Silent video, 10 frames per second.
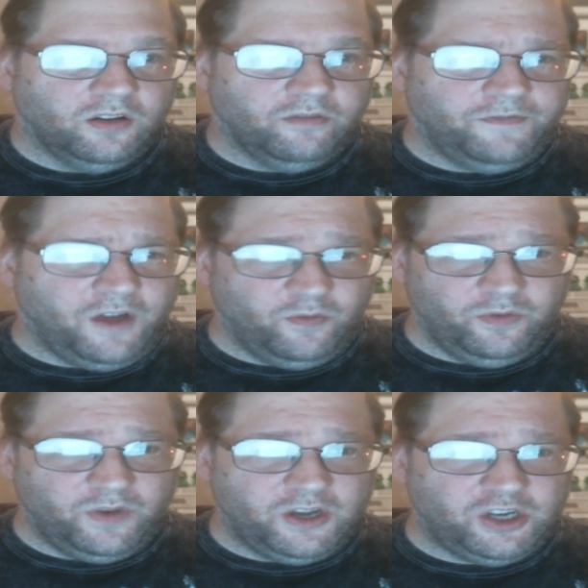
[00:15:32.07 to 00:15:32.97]
Fun
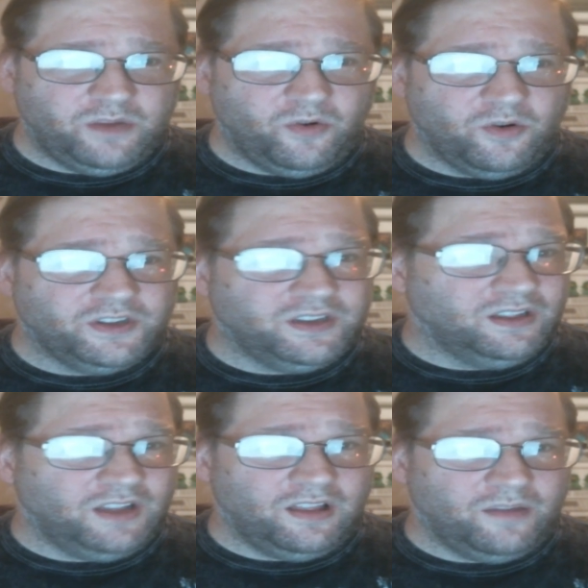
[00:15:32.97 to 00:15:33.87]
with Ouija boards
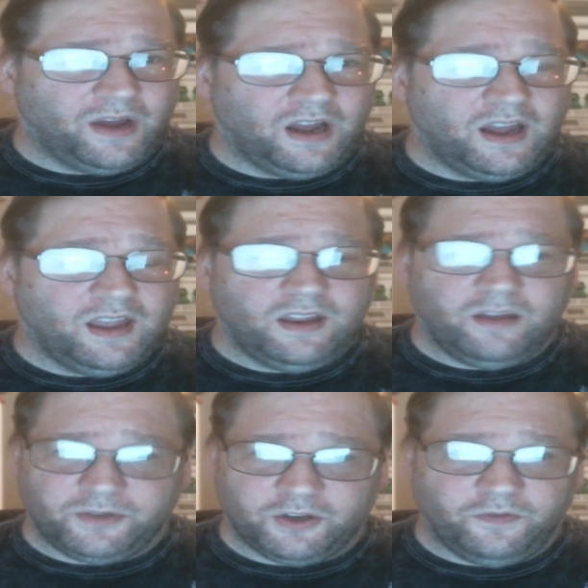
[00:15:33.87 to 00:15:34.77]
in Lullaby, an
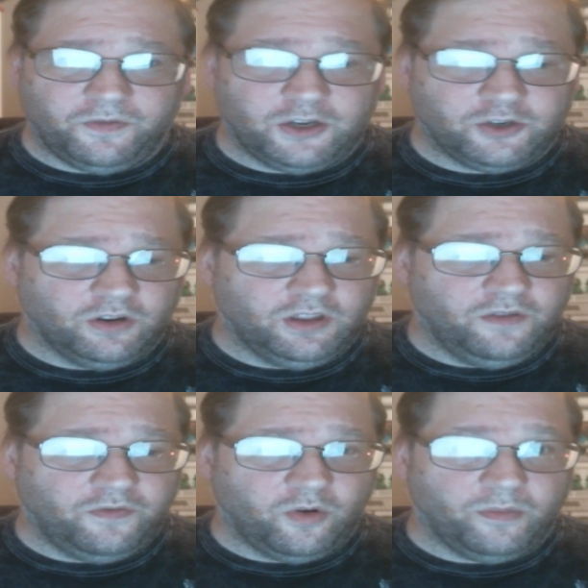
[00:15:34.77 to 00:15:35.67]
episode featuring the
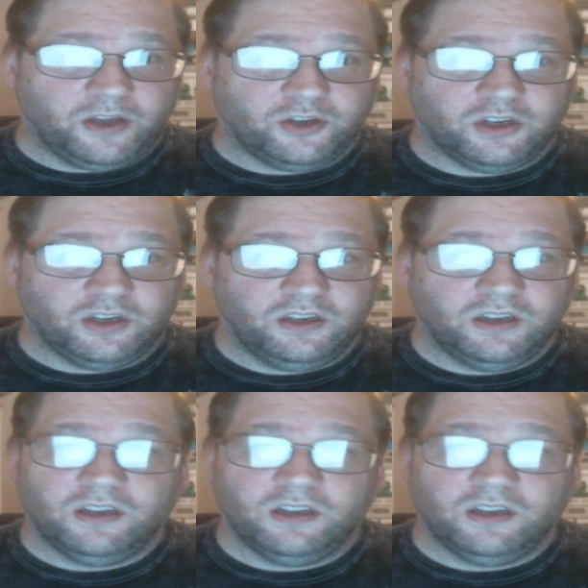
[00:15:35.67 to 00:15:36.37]
aforementioned